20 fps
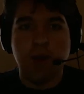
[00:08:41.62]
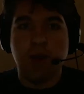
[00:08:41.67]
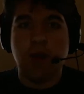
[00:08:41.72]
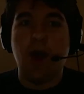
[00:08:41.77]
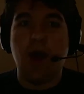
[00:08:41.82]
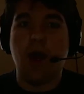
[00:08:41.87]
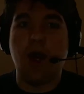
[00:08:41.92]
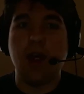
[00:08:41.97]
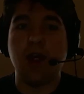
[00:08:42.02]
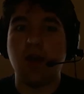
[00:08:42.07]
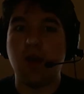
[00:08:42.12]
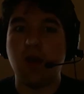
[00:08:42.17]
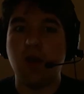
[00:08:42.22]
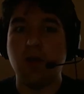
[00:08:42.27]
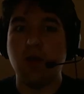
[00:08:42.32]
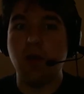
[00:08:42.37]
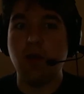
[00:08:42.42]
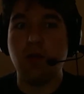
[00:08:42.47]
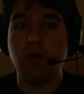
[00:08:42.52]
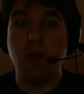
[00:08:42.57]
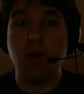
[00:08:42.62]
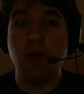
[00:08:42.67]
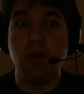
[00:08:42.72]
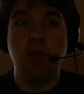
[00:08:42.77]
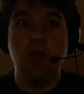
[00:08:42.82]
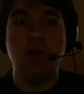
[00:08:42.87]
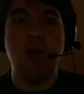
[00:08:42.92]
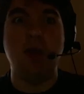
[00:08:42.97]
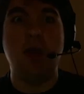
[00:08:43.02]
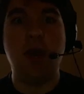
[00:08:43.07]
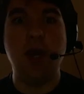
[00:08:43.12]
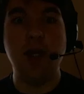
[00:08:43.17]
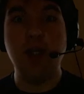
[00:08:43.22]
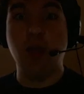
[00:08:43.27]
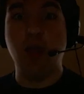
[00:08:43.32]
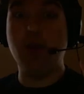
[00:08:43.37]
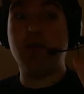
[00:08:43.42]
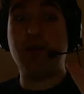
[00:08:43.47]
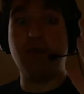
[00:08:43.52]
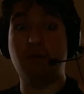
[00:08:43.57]
I know. I know
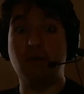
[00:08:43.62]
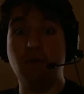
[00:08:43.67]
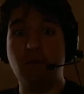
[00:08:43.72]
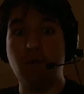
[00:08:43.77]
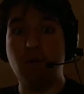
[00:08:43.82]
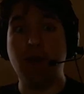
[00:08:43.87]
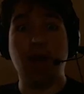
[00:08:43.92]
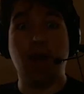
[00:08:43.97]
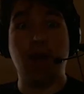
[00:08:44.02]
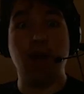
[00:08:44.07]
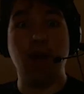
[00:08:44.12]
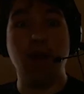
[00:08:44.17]
there's a way